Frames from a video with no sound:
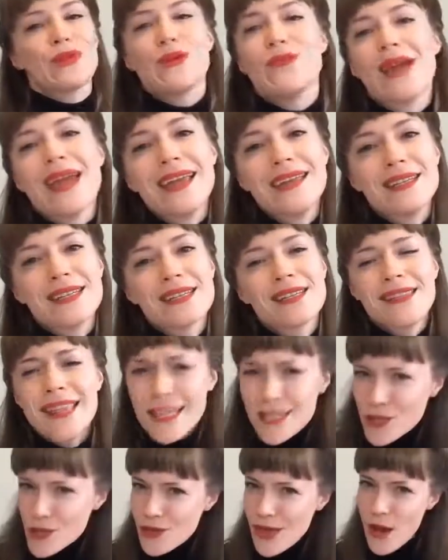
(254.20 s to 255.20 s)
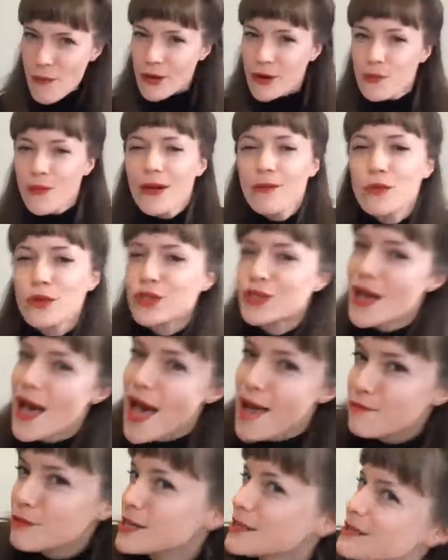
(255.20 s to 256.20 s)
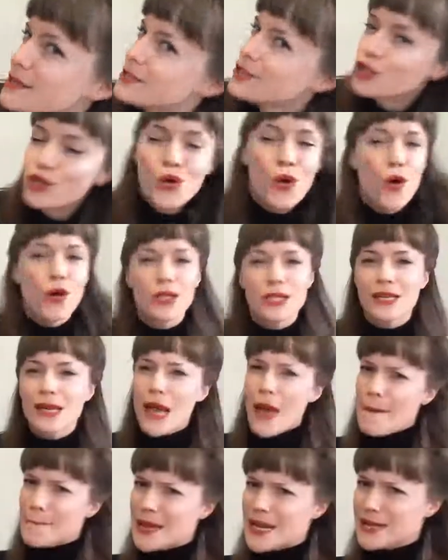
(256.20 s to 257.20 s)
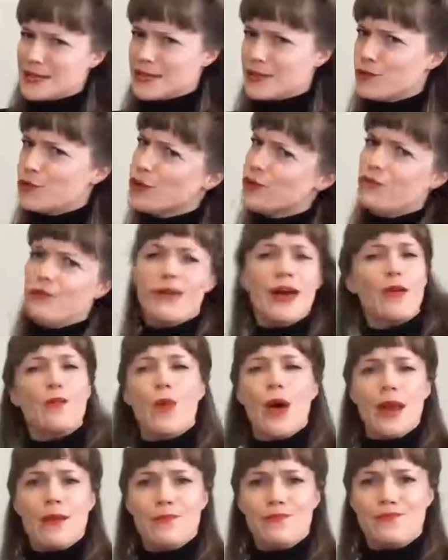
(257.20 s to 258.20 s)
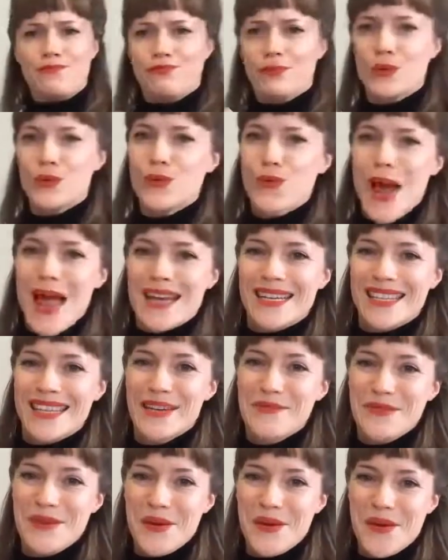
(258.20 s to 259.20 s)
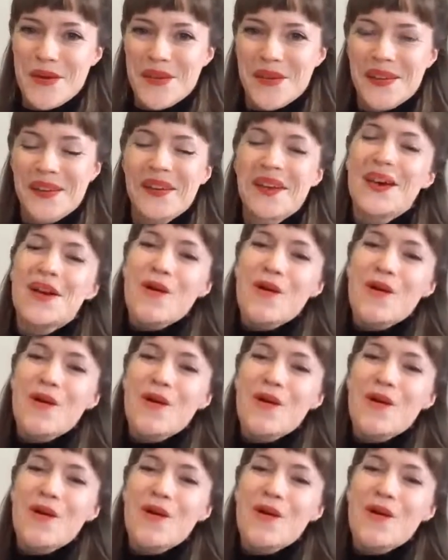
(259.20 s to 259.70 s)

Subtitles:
Great. Let's do that one more time because it's short, but it's a good fun one. All right, here we go.